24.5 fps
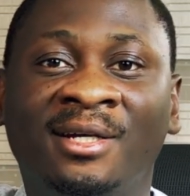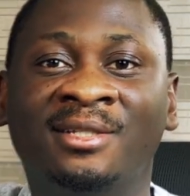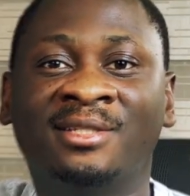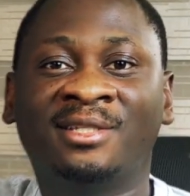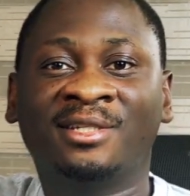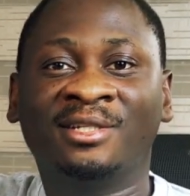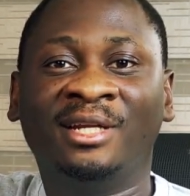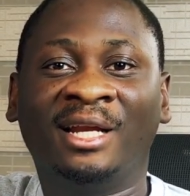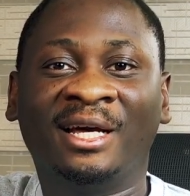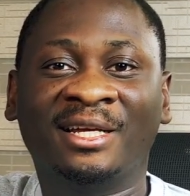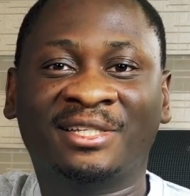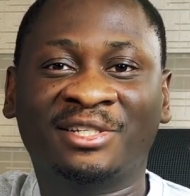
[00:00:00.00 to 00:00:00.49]

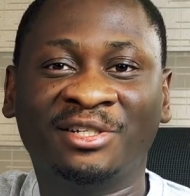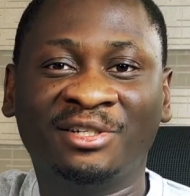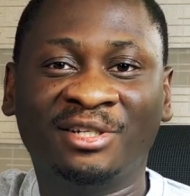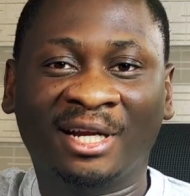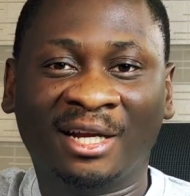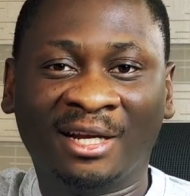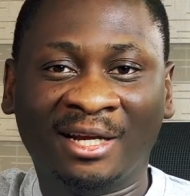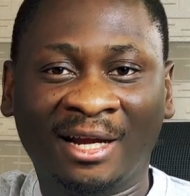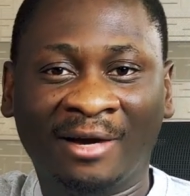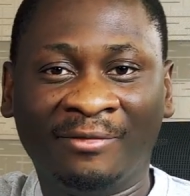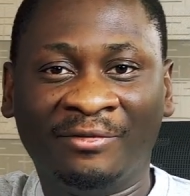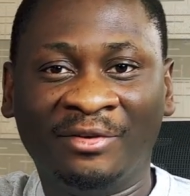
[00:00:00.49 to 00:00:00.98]
Till I see you in
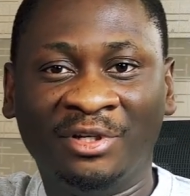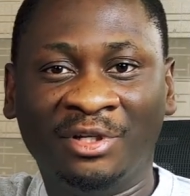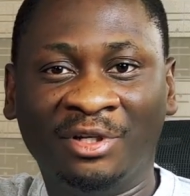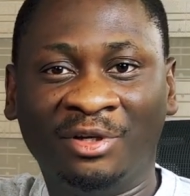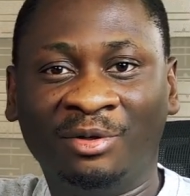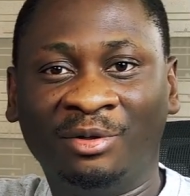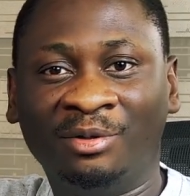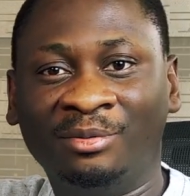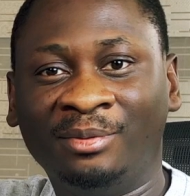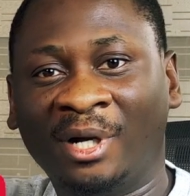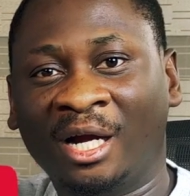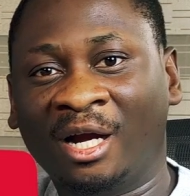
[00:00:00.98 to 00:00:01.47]
another
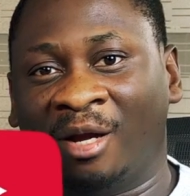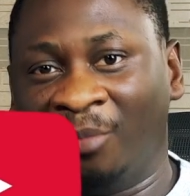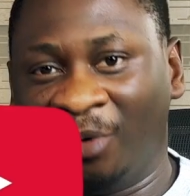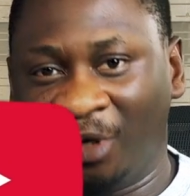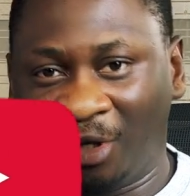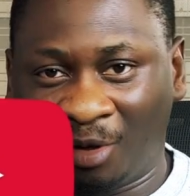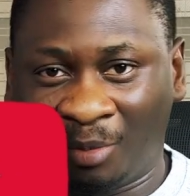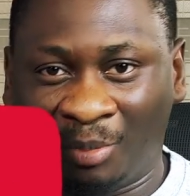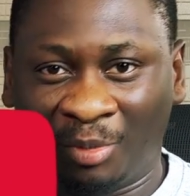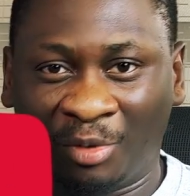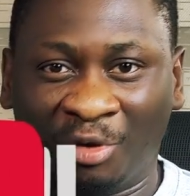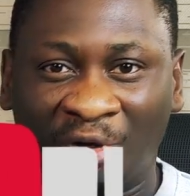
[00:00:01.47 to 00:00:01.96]
video, I remain
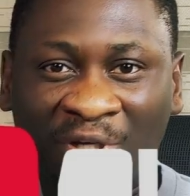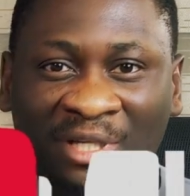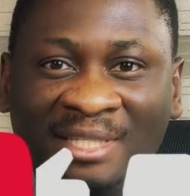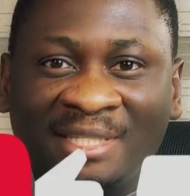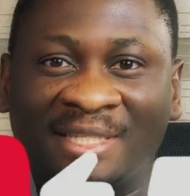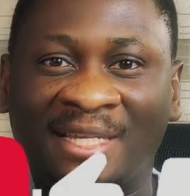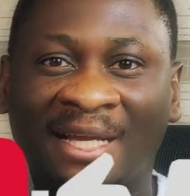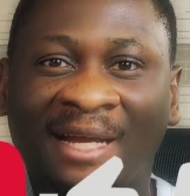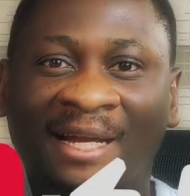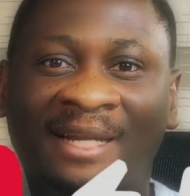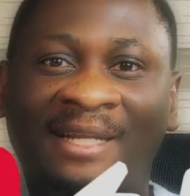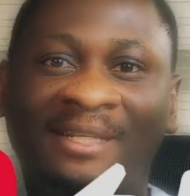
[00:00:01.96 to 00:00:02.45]
your bro in
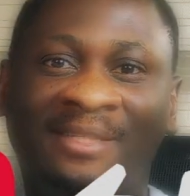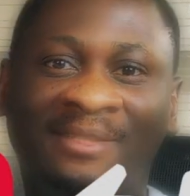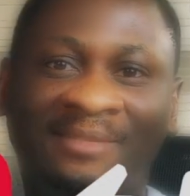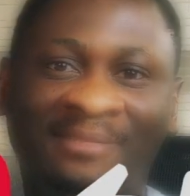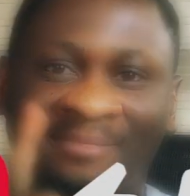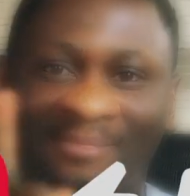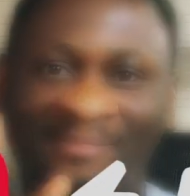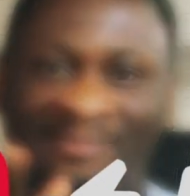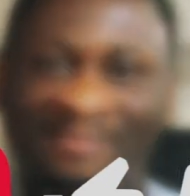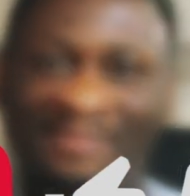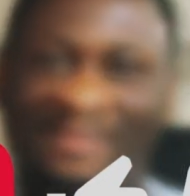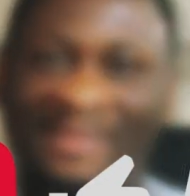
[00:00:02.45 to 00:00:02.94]
tech,
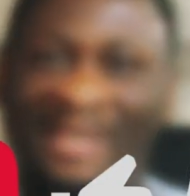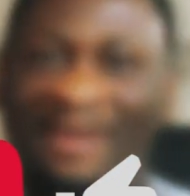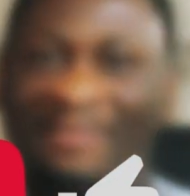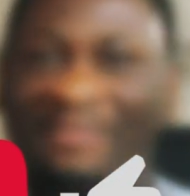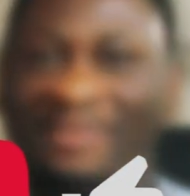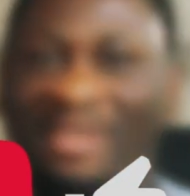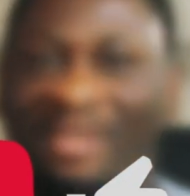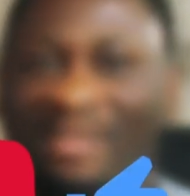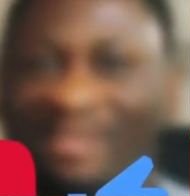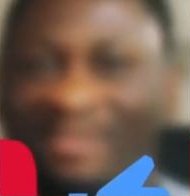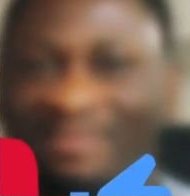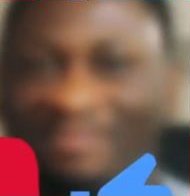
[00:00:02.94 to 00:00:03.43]

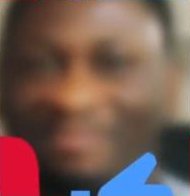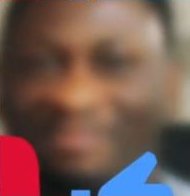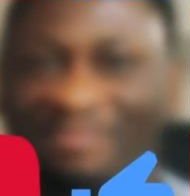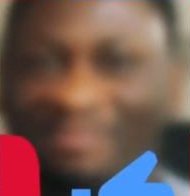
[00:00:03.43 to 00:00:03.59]
FK.